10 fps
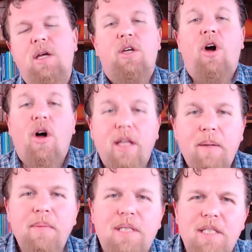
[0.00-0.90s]
God
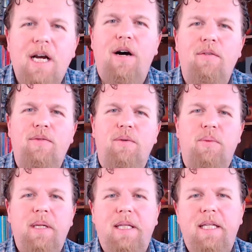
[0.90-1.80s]
Himself
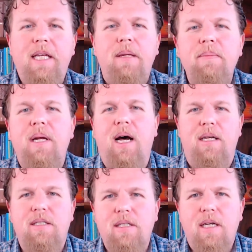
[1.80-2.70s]
redeemed
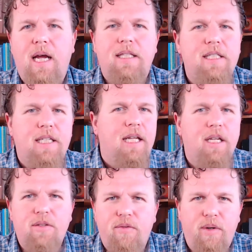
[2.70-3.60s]
us and set
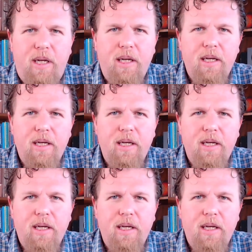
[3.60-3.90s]
us free.